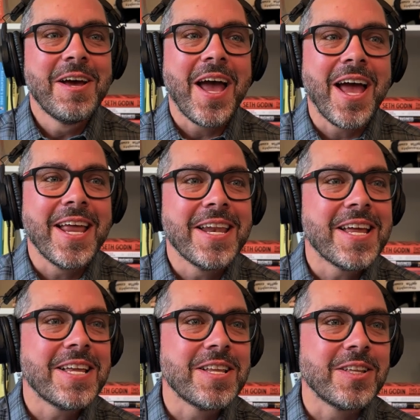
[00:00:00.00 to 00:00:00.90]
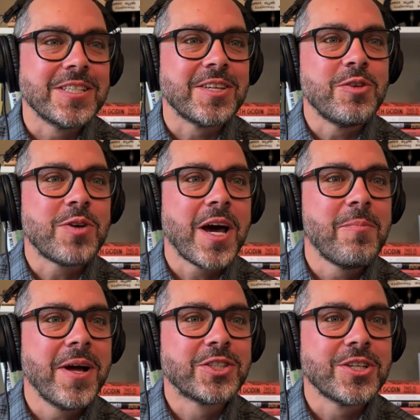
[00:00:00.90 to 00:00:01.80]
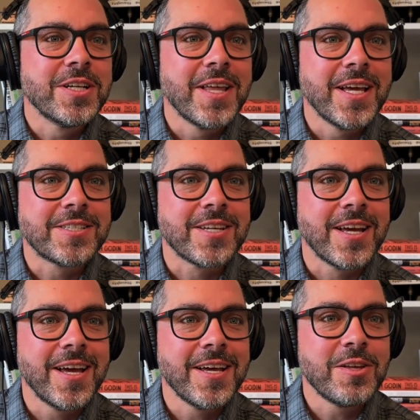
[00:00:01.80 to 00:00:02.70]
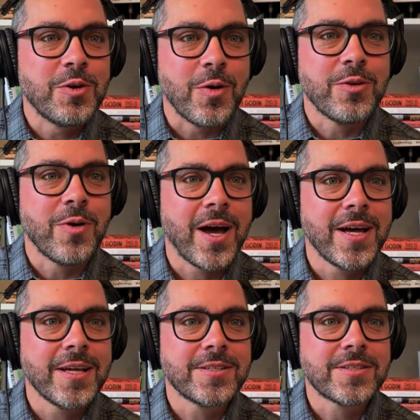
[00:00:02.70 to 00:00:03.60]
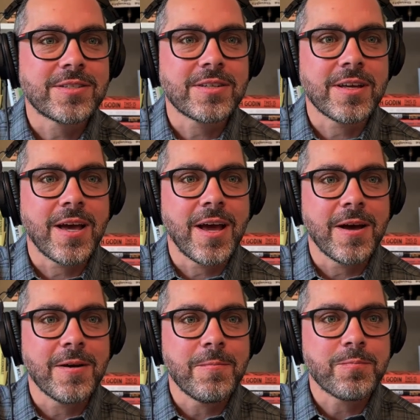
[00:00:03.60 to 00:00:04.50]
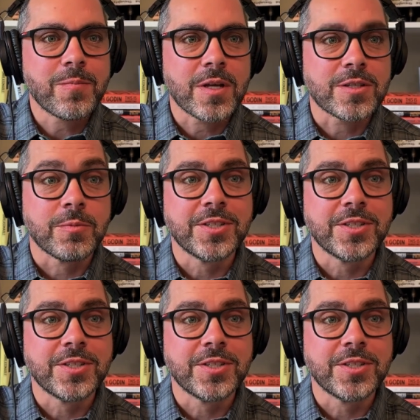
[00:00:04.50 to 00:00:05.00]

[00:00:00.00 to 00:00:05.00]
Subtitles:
And Lisa, you kind of mentioned that you had some good